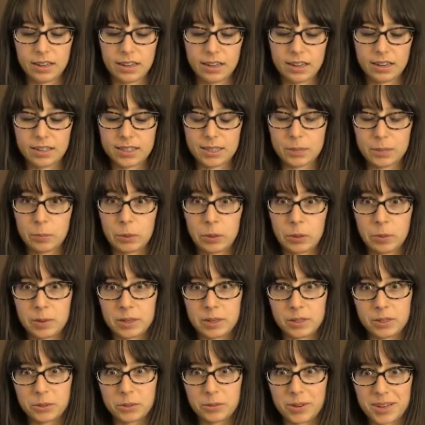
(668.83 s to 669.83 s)

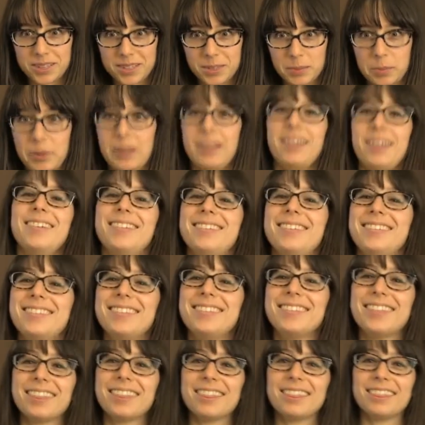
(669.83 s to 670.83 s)
experimental recipe.
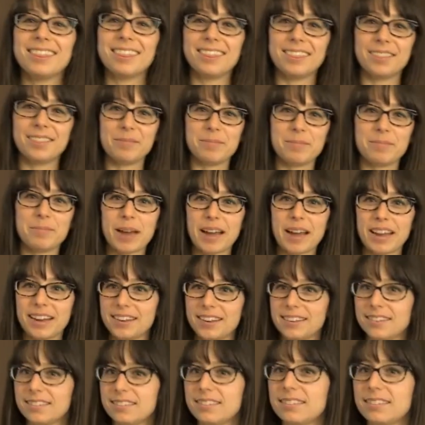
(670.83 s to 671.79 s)
Bye.